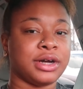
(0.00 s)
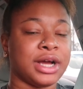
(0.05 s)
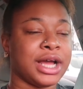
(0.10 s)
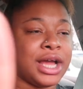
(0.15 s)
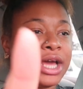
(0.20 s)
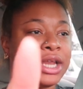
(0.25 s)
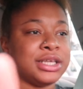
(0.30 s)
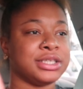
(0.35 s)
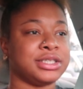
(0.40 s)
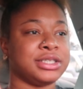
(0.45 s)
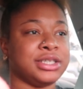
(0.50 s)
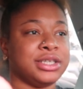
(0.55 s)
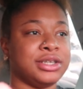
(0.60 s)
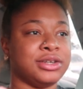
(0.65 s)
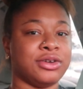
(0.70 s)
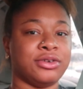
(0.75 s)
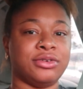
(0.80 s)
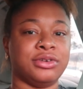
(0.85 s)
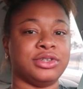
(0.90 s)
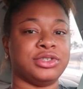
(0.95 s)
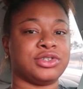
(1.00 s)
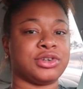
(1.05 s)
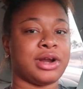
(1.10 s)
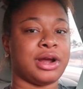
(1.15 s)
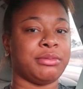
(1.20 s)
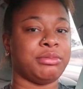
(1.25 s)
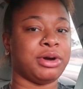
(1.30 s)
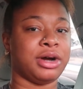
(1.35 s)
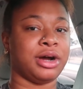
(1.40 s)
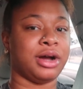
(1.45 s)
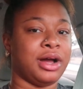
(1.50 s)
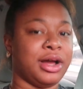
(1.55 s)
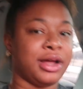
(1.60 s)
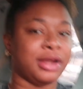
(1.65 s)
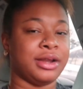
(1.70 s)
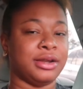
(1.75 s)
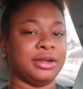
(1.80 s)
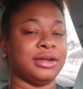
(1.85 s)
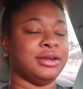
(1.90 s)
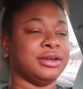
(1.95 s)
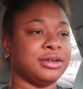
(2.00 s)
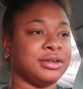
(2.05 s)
I got it sitting on the tripod.